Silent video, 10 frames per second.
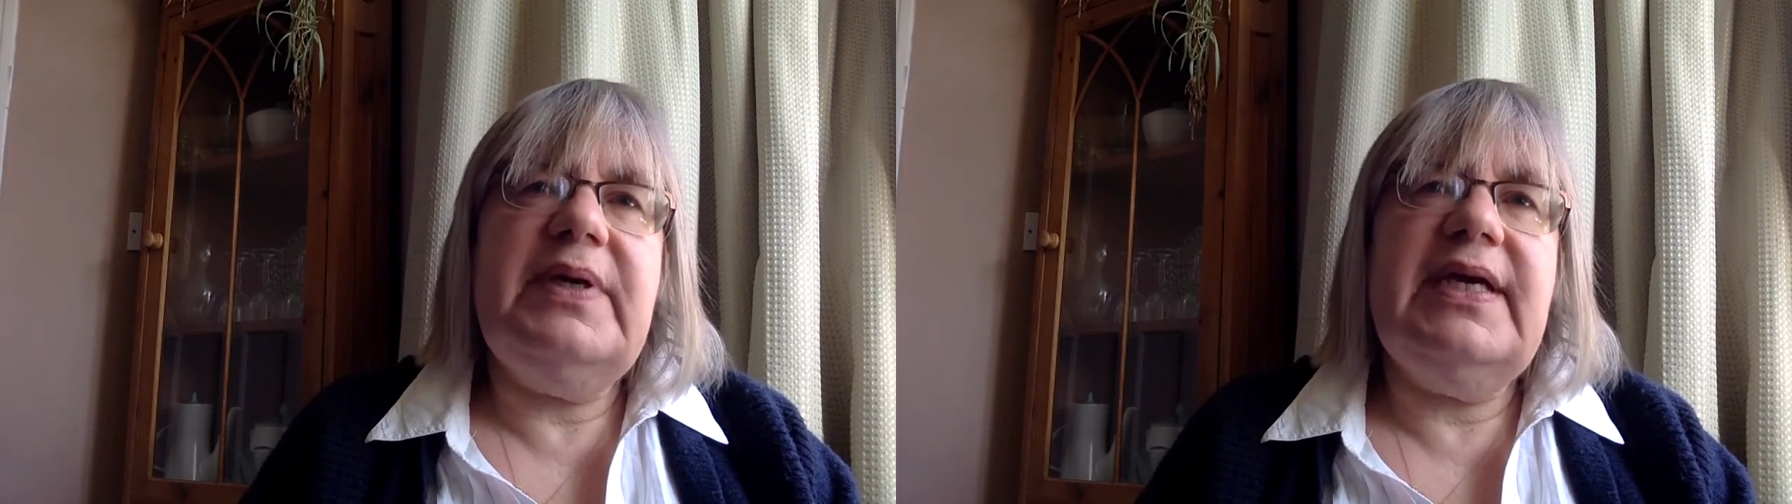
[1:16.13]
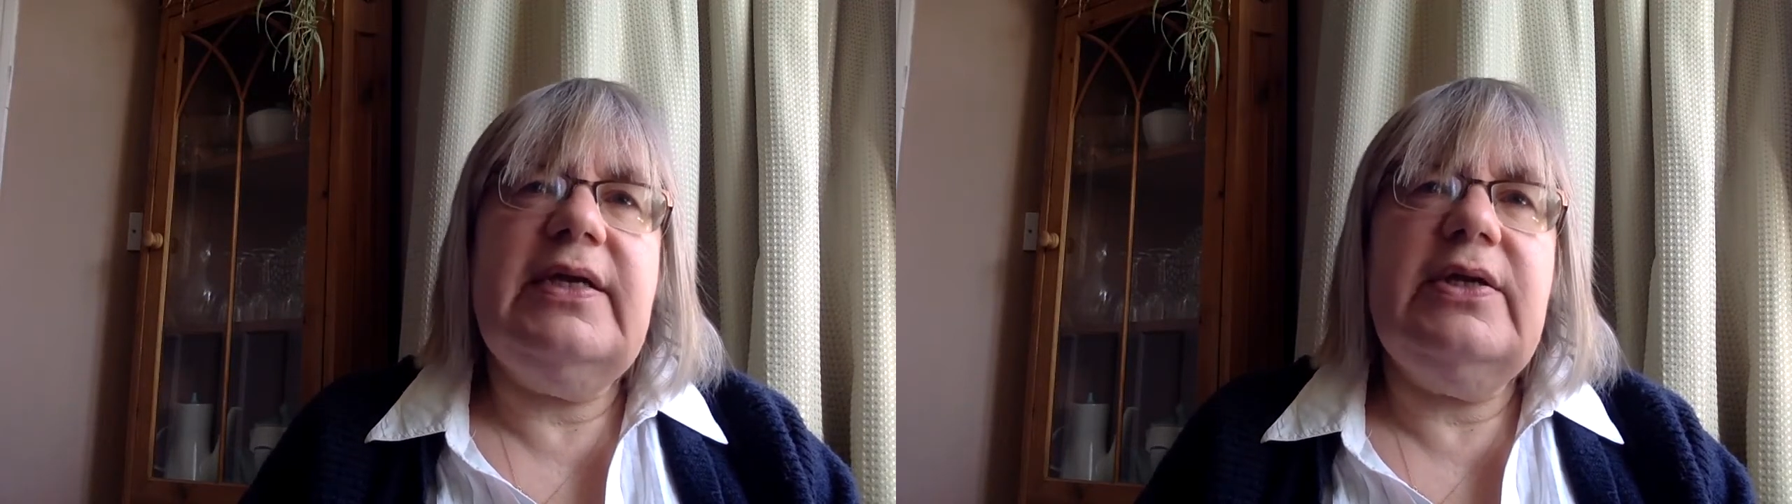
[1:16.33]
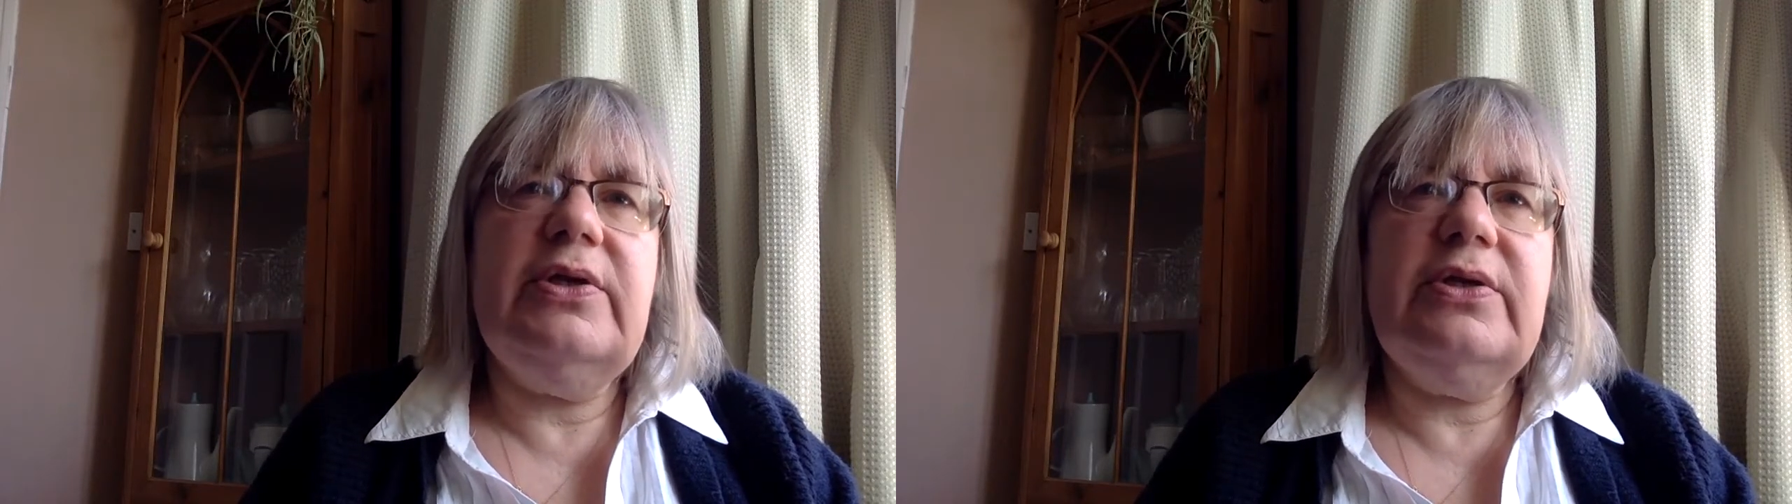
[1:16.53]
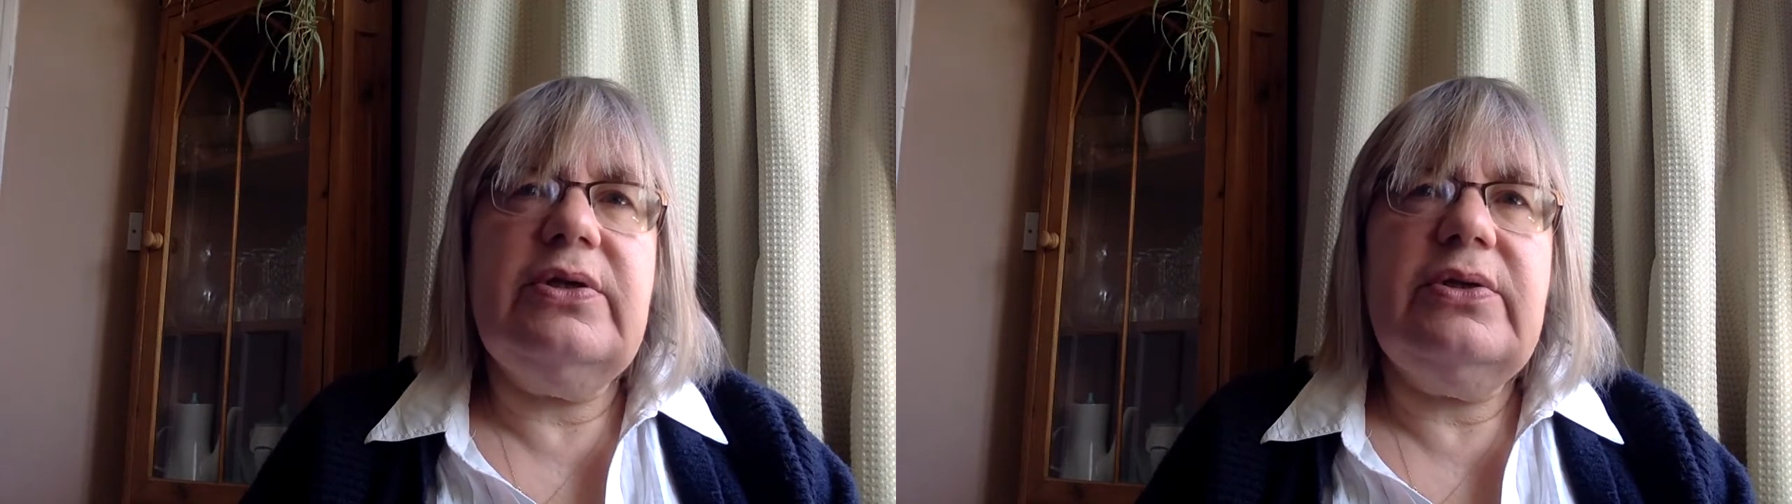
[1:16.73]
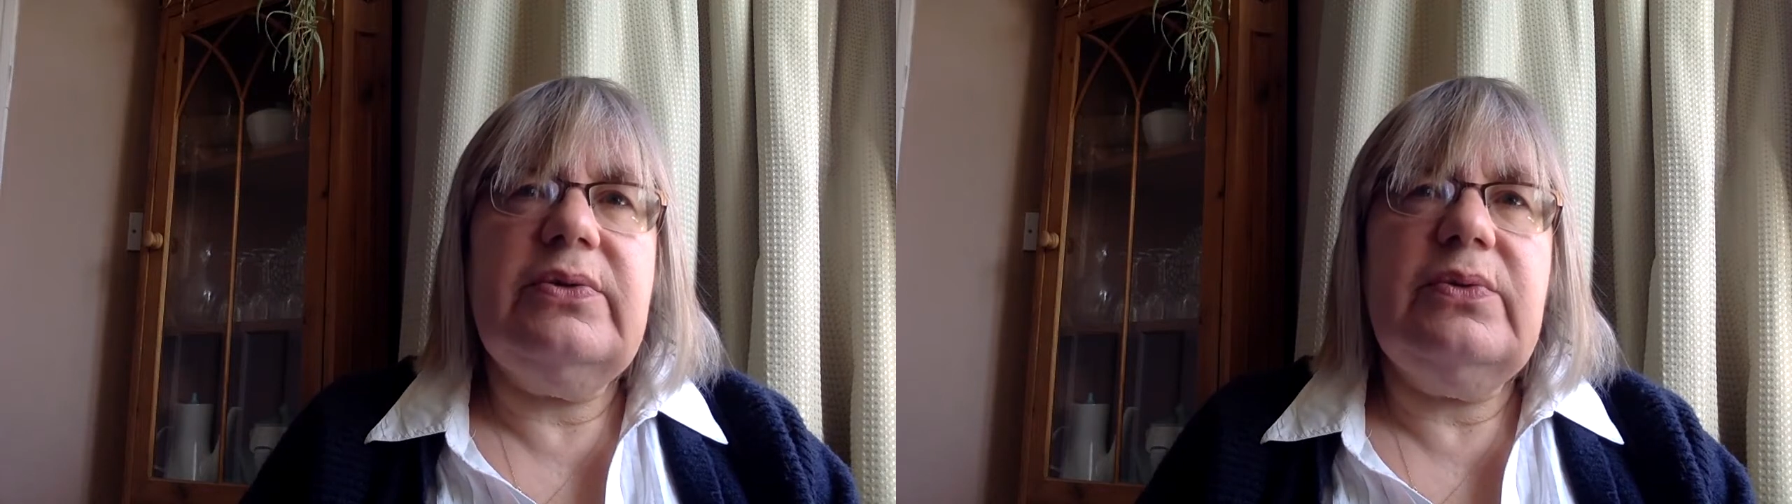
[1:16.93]
been
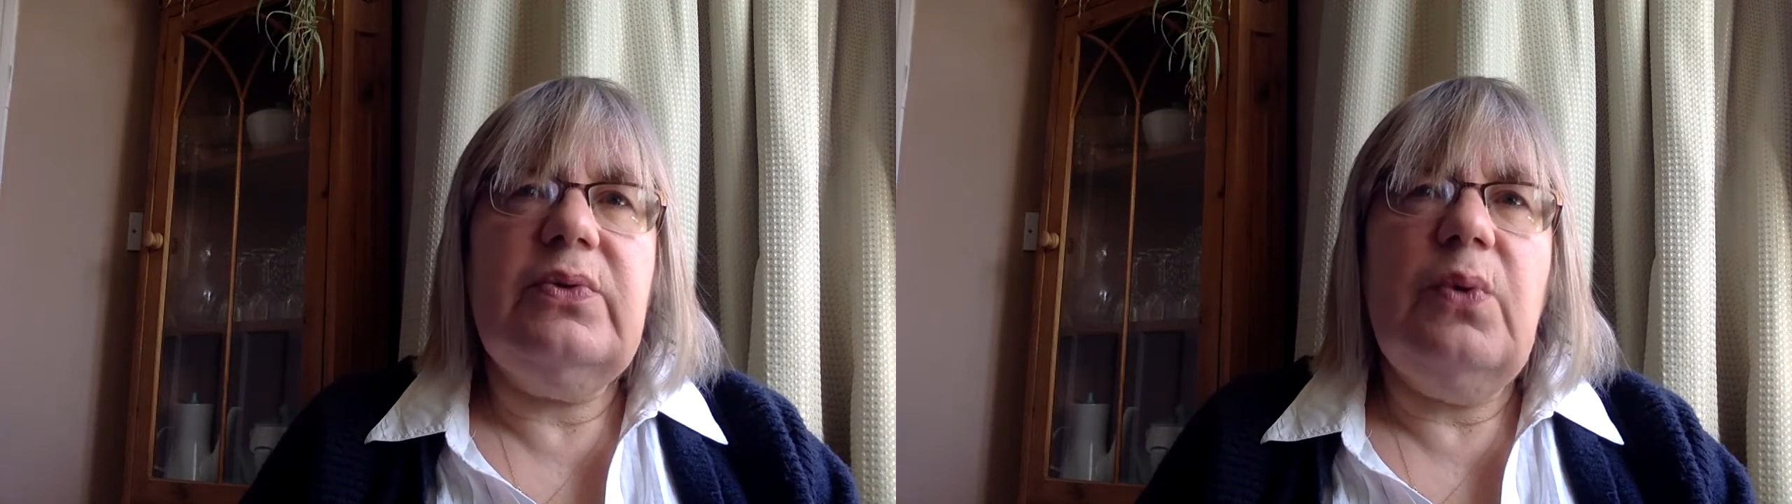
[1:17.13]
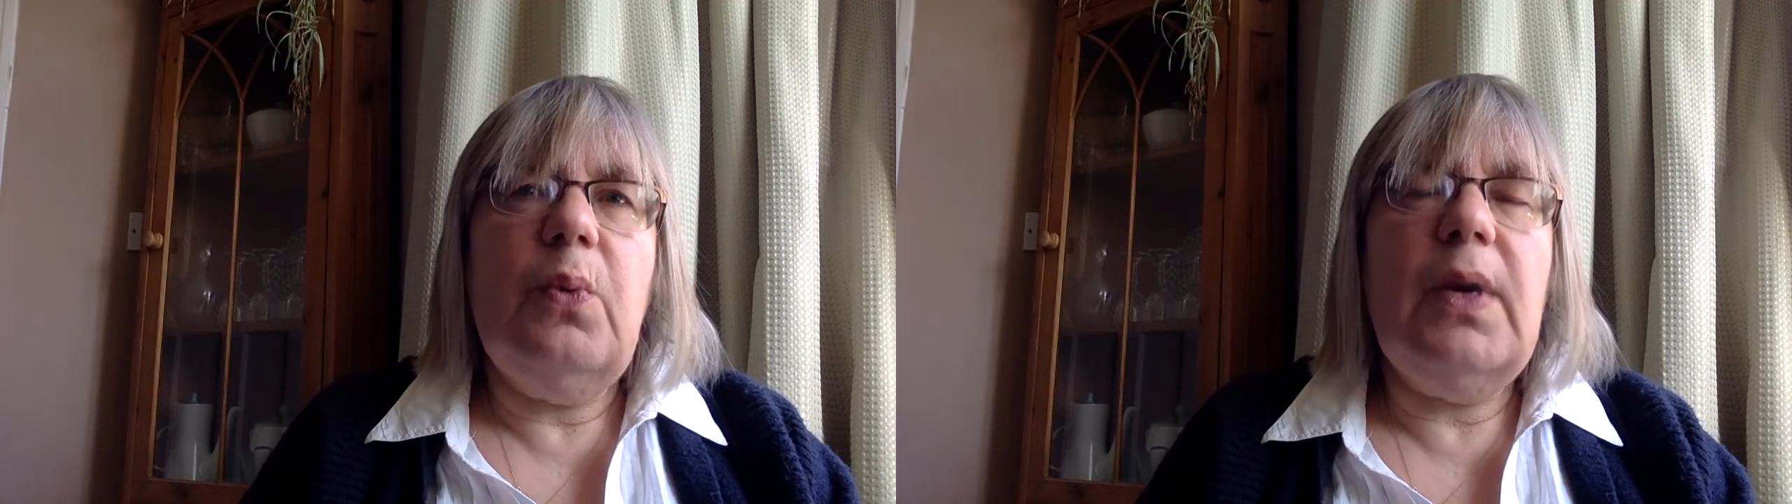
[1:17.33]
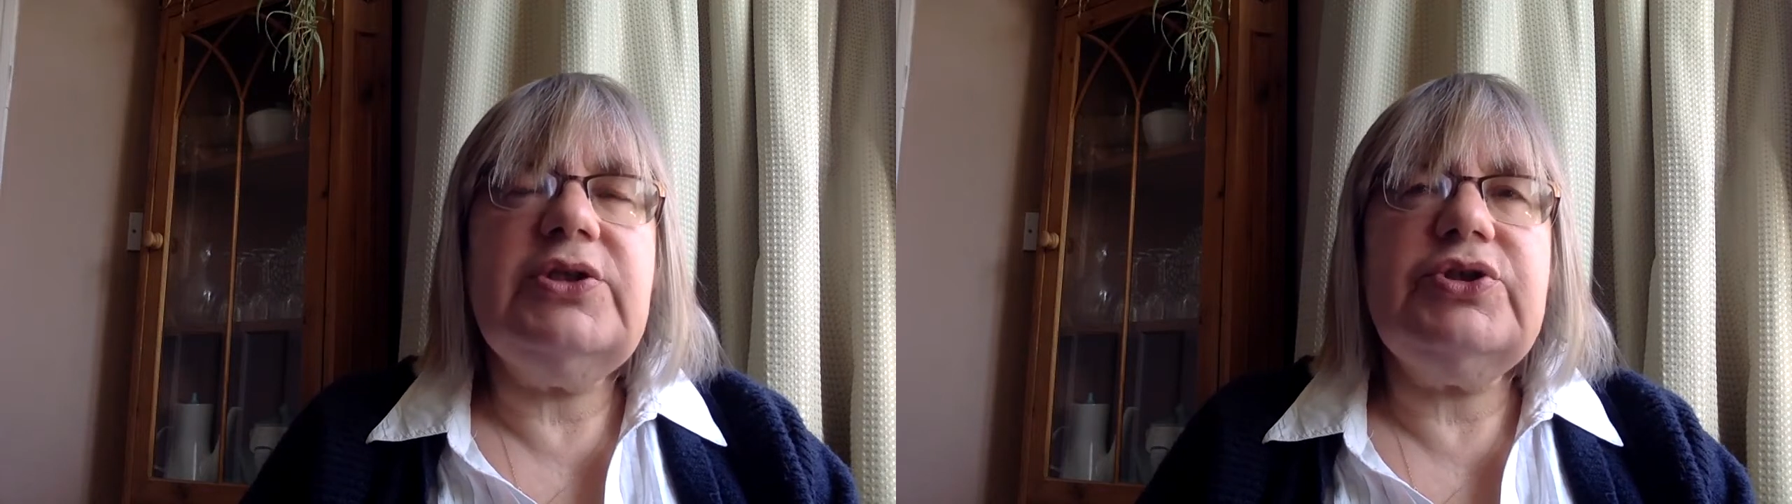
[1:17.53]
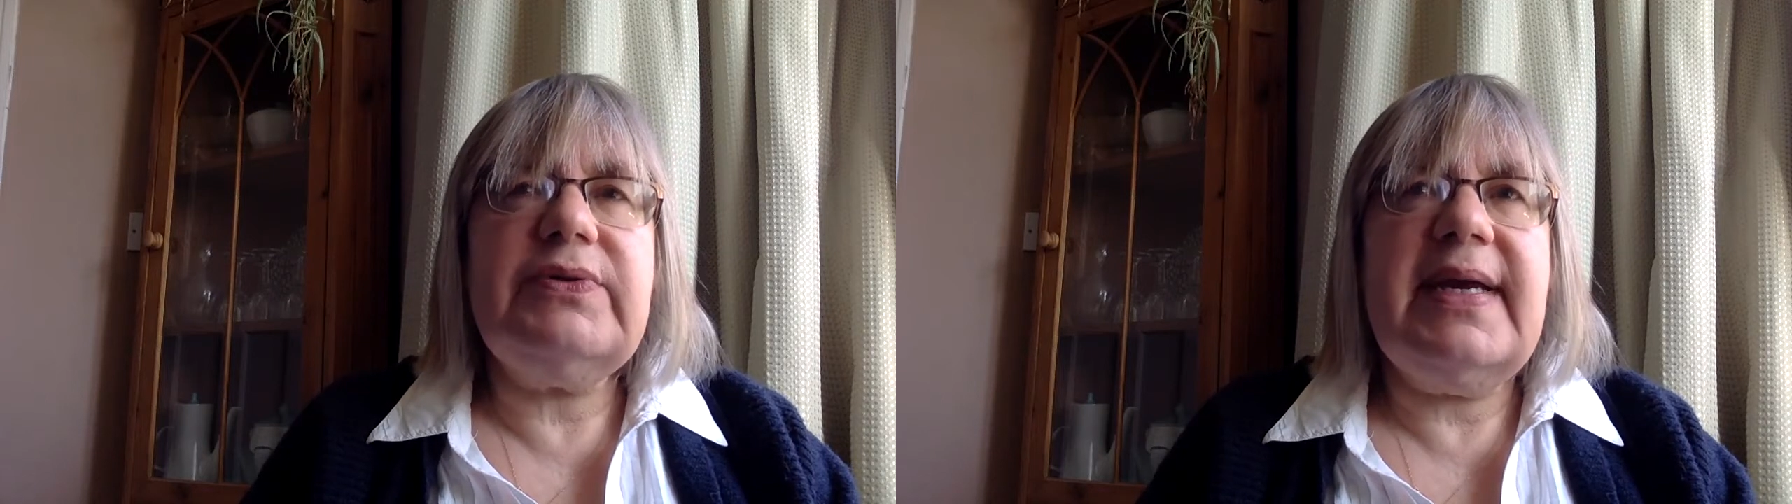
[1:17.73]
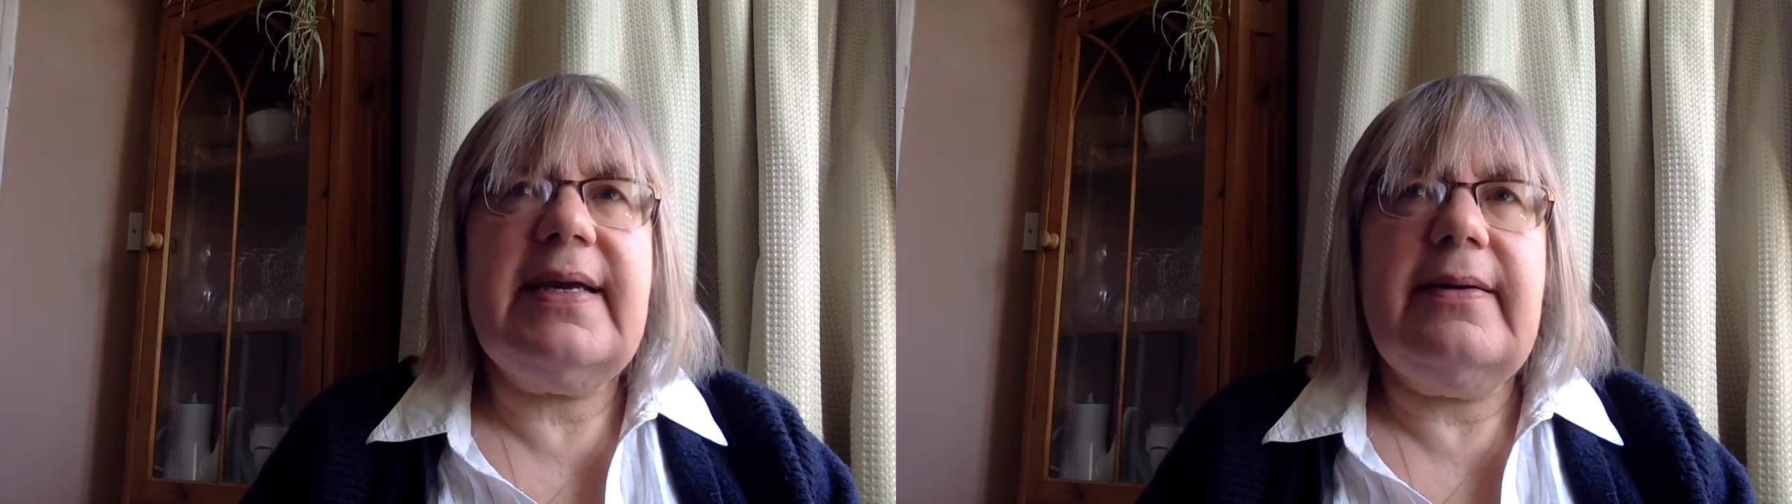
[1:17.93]

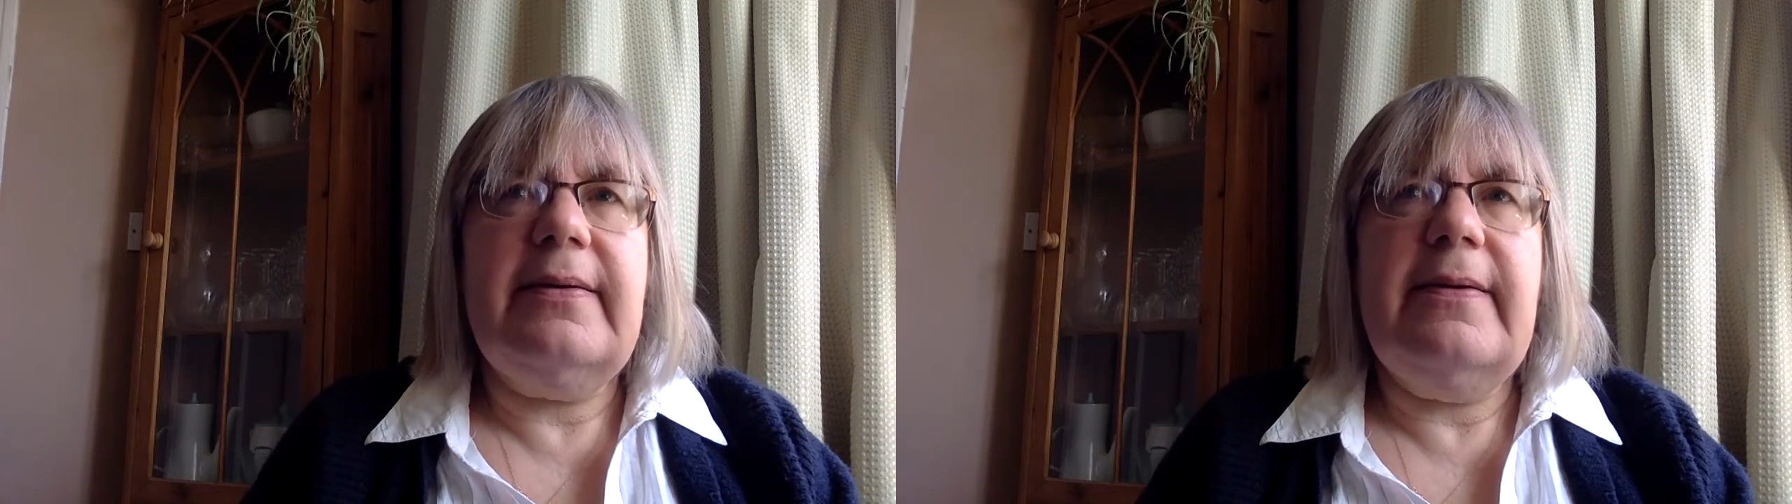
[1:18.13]
wondering,